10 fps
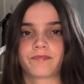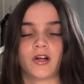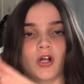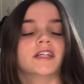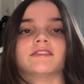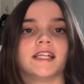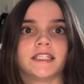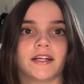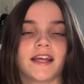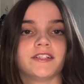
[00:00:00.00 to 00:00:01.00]
collage of
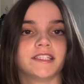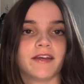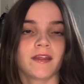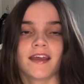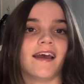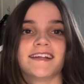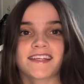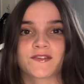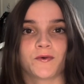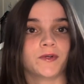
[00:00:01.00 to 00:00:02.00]
stationery, I guess you could say. And I just
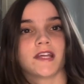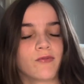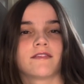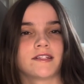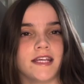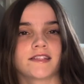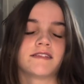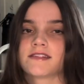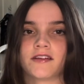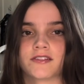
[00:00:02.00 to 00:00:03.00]
think it's so cool to see everyone's different tastes and
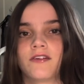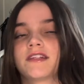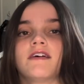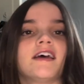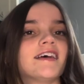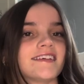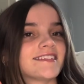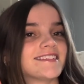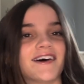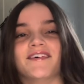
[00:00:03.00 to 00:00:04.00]
different stickers and all that stuff.
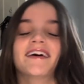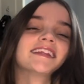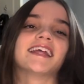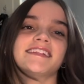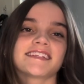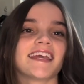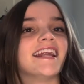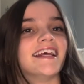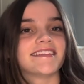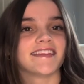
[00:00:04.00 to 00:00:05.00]
So let's
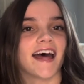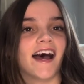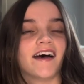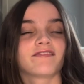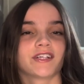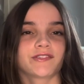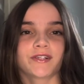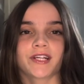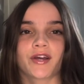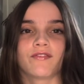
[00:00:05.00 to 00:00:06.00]
get into that. First,
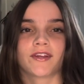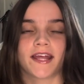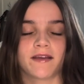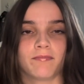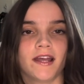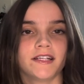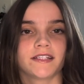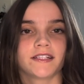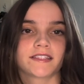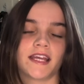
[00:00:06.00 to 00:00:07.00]
we're gonna go over like
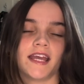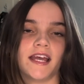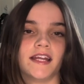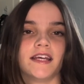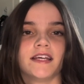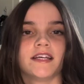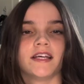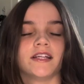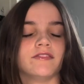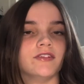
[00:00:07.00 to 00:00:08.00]
binders and
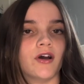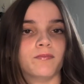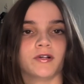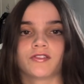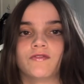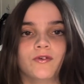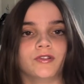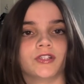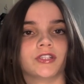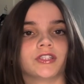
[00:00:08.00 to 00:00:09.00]
notebooks,
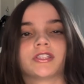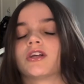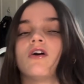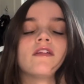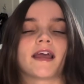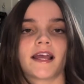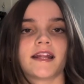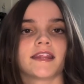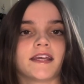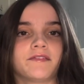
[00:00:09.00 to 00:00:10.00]
folders, all that
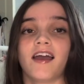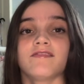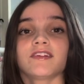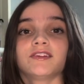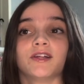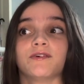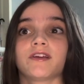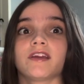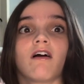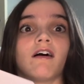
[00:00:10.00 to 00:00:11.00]
kind of thing. I've
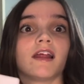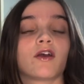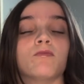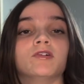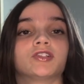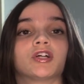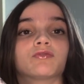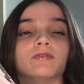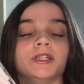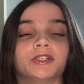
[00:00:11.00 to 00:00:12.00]
low-key got like almost a
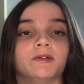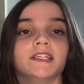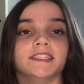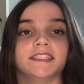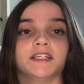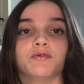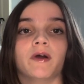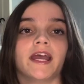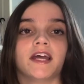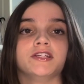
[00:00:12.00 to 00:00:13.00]
ritualistic
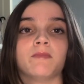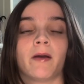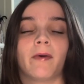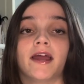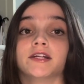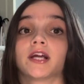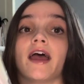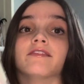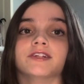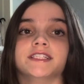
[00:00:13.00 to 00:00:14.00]
way I do my binder
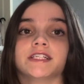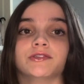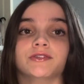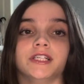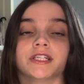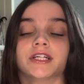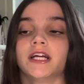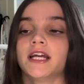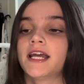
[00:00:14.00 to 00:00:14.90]
every single year,